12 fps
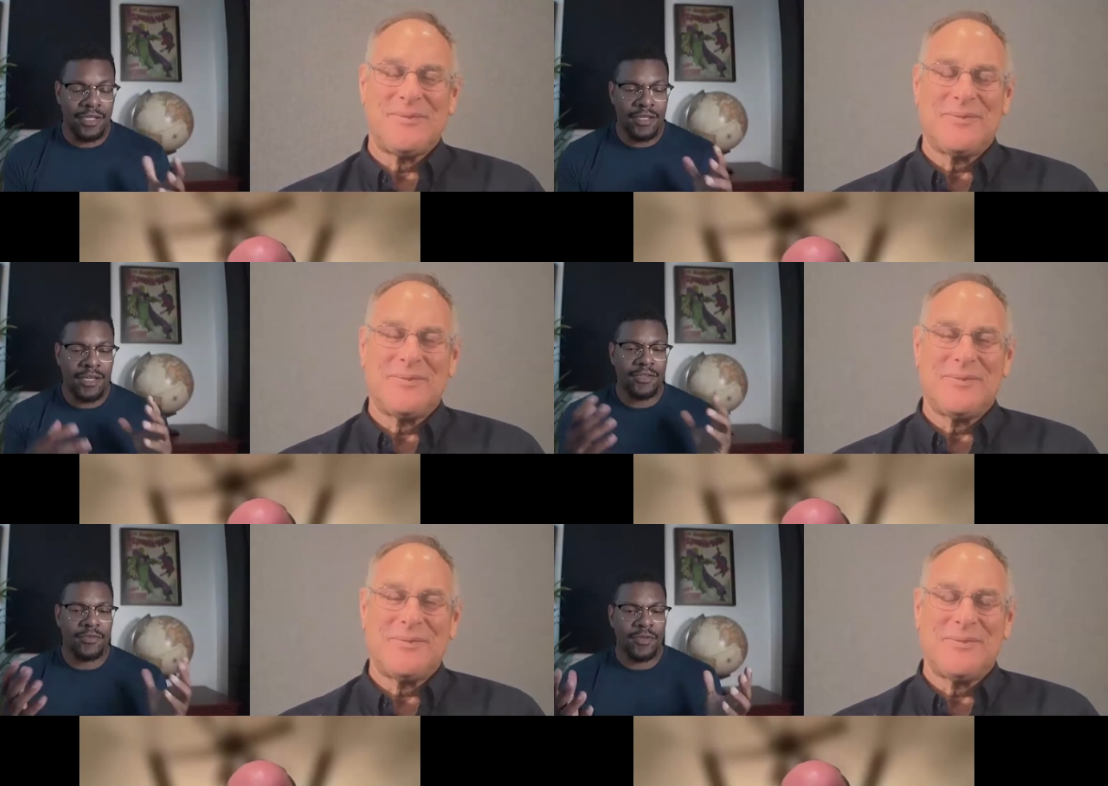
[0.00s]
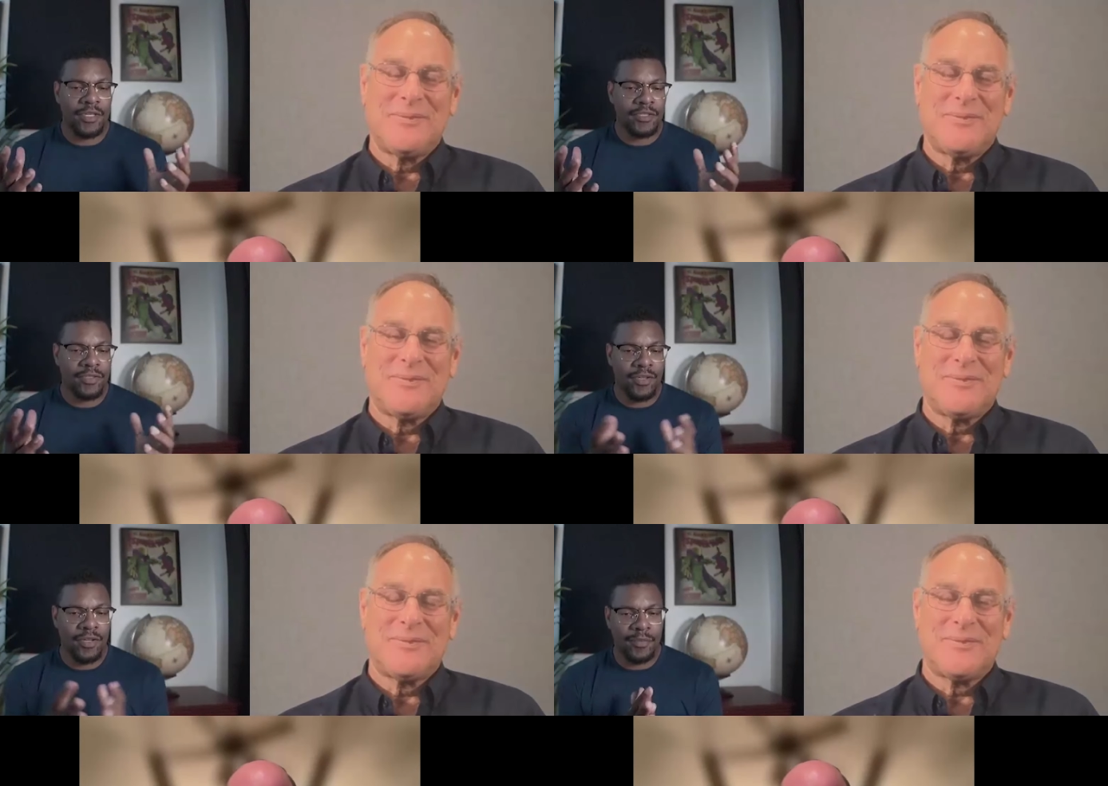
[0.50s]
Speaker 1: I do want to
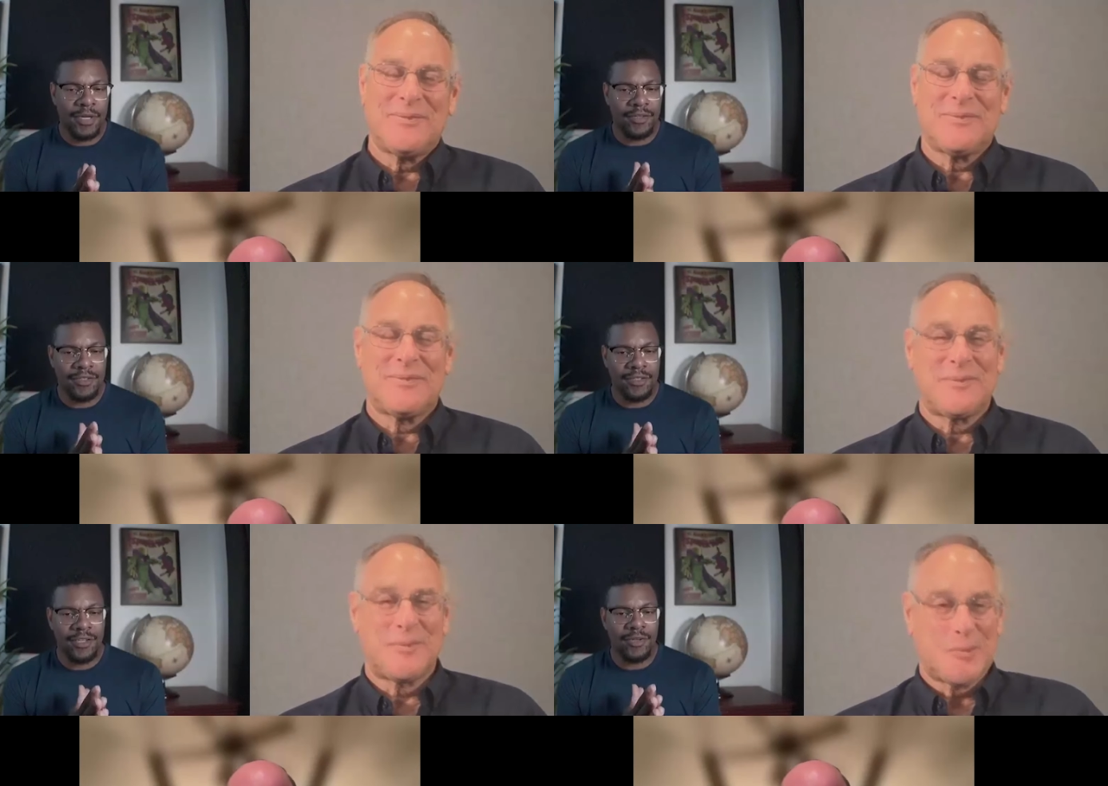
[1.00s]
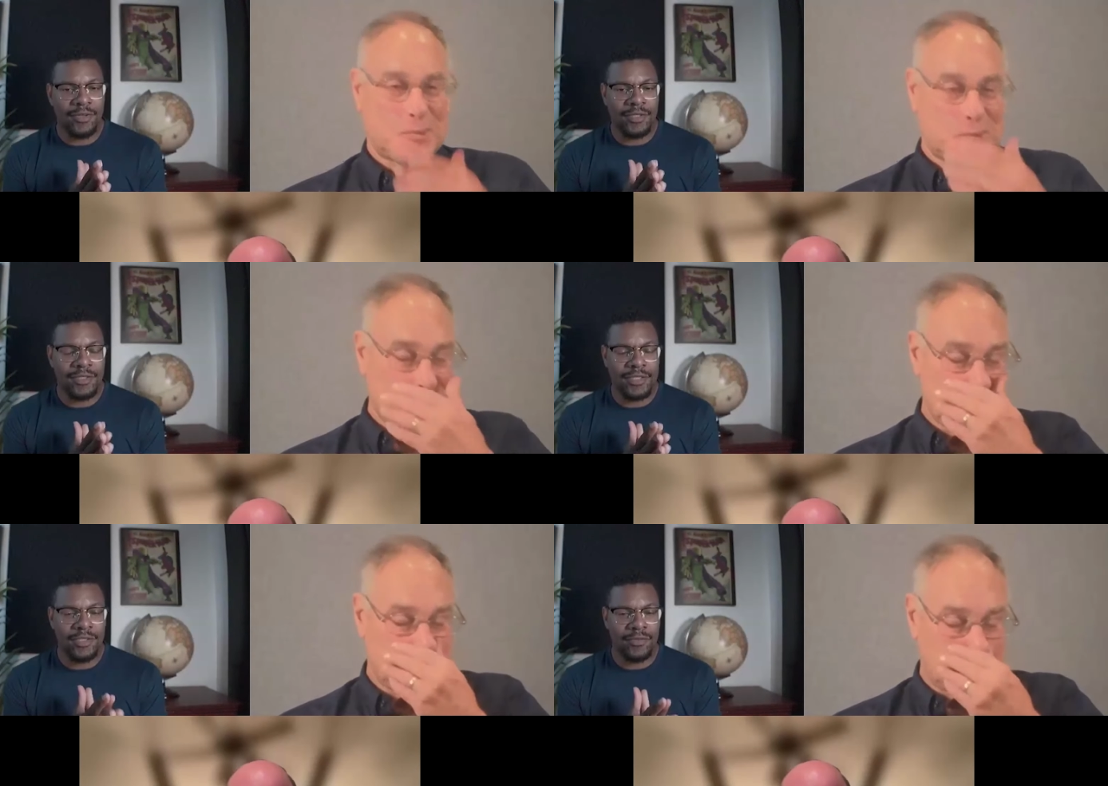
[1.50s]
talk about gold
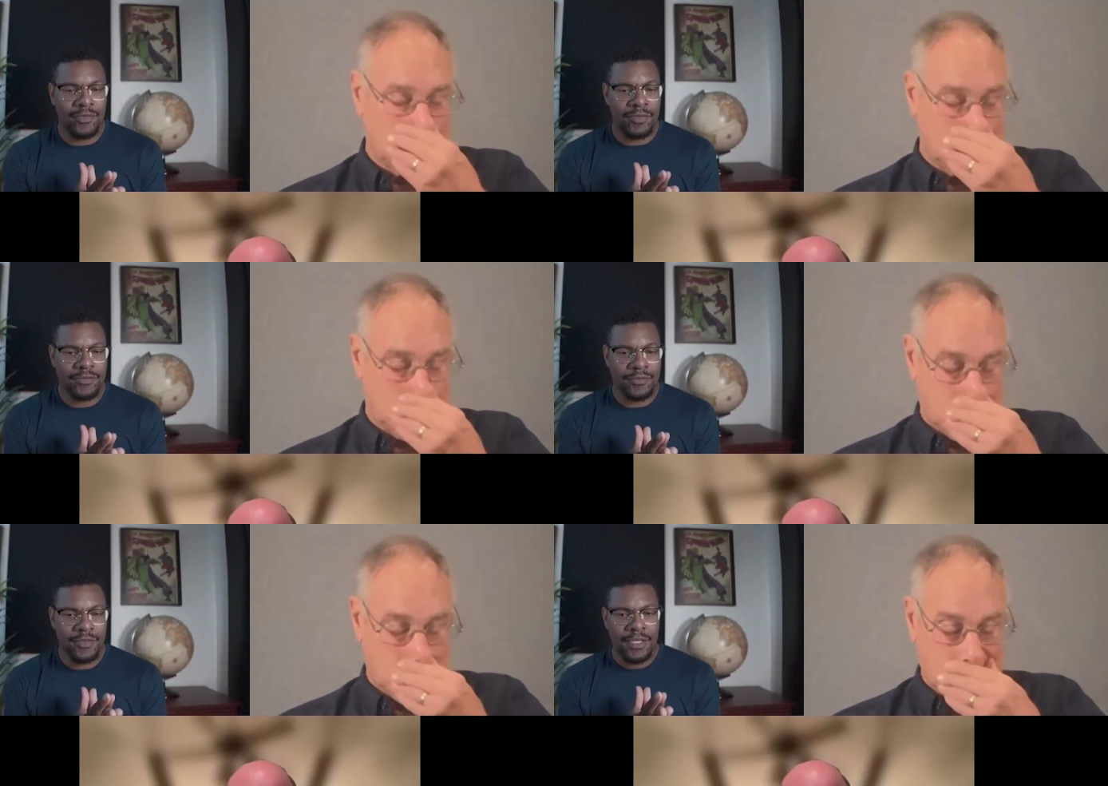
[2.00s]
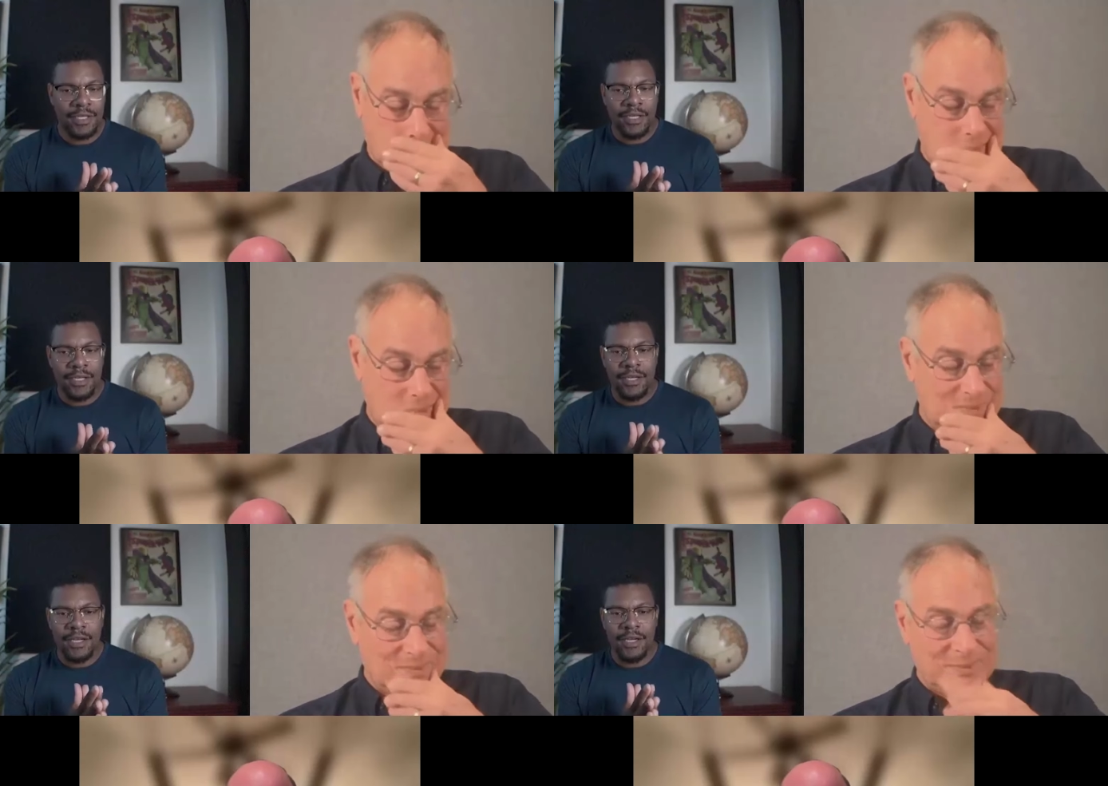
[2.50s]
and silver.
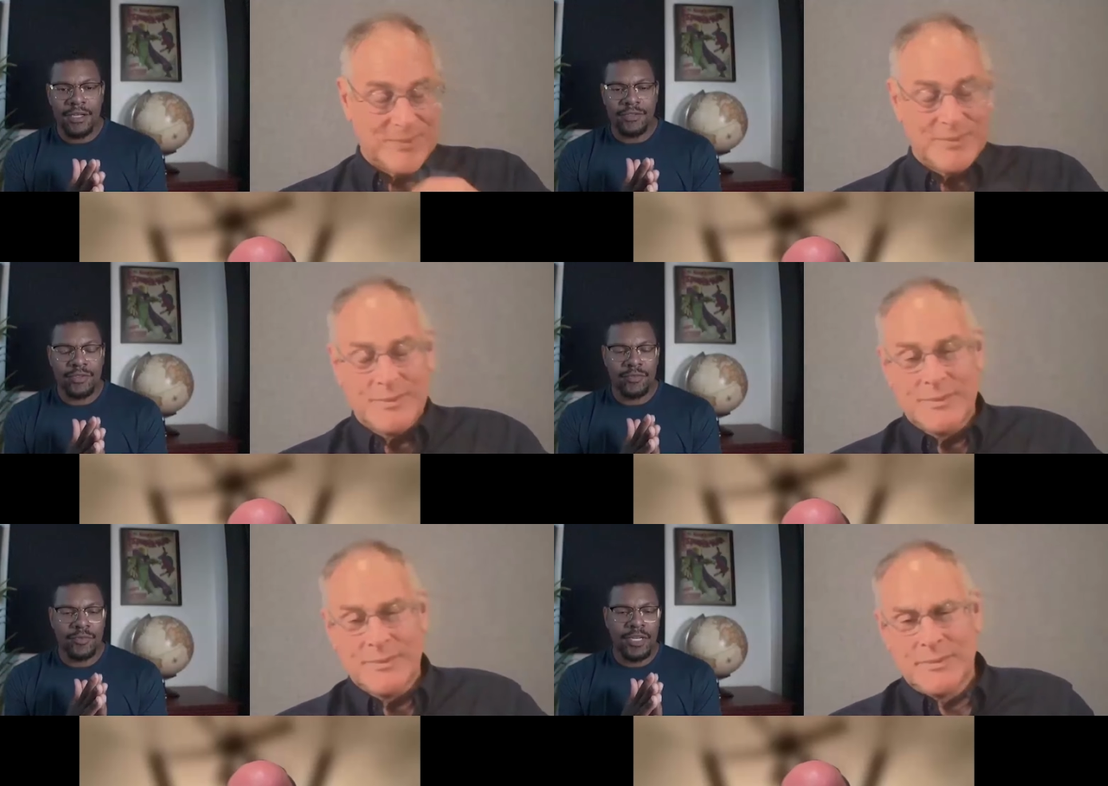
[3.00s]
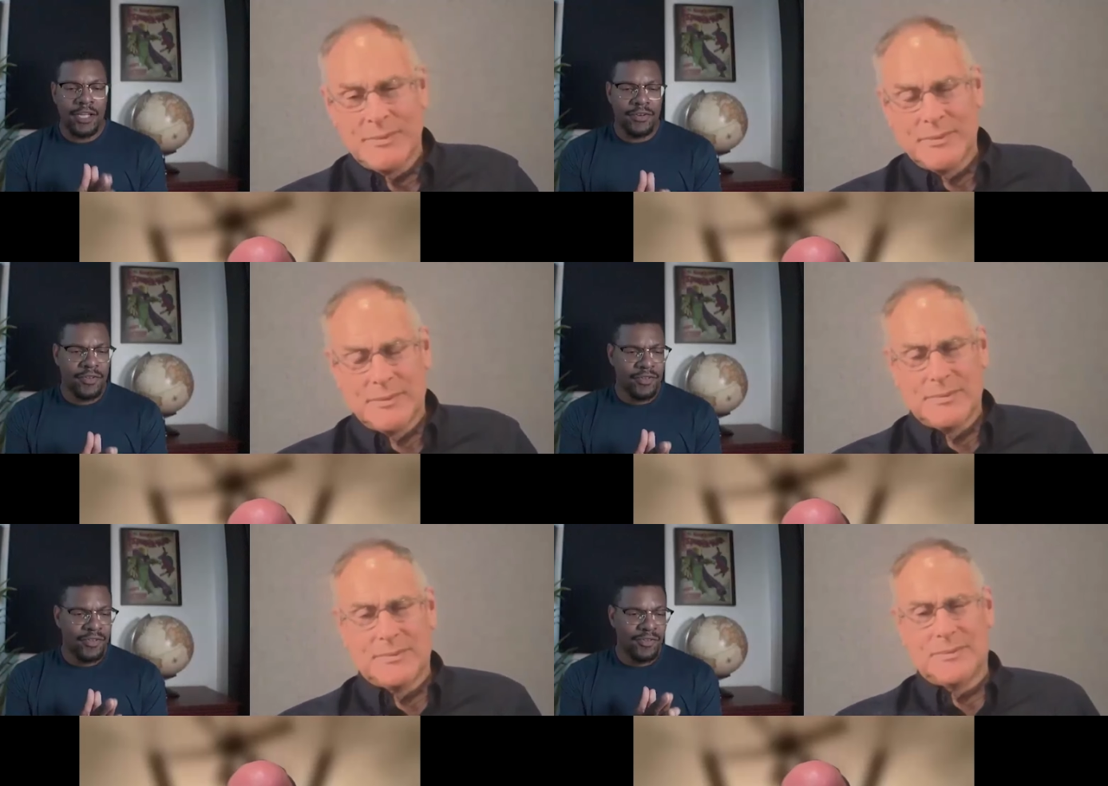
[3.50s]
Rick, I
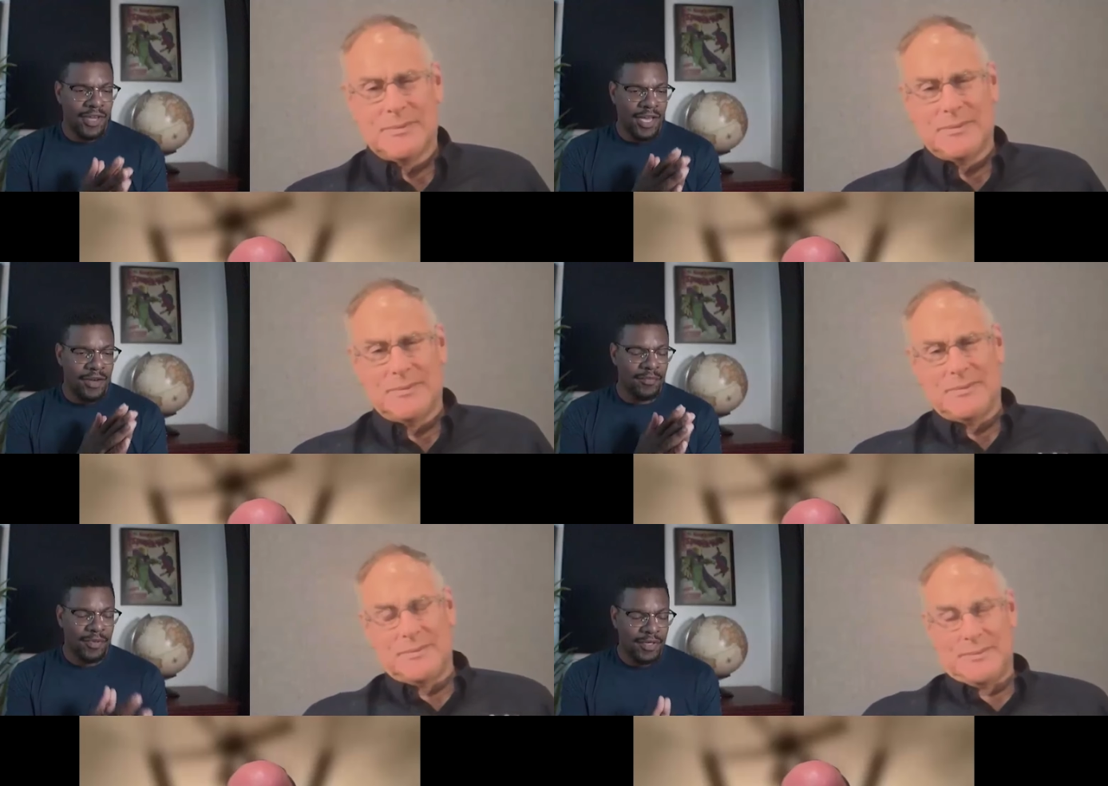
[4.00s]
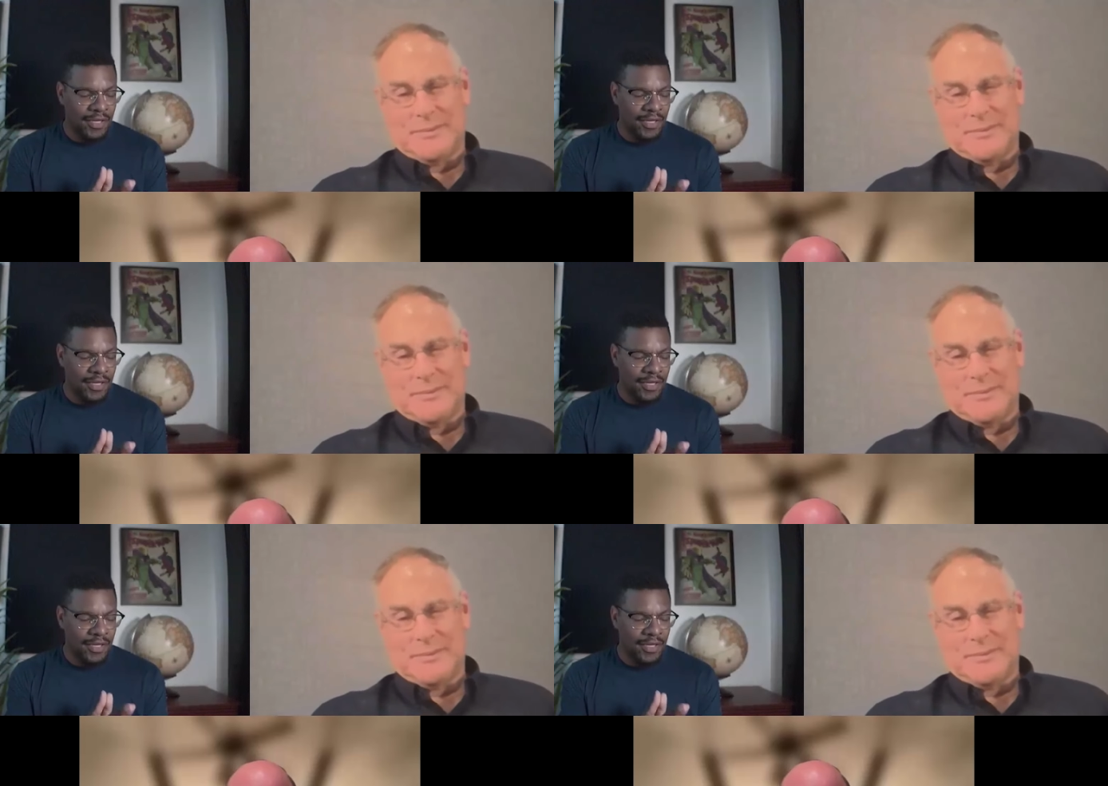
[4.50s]
know you had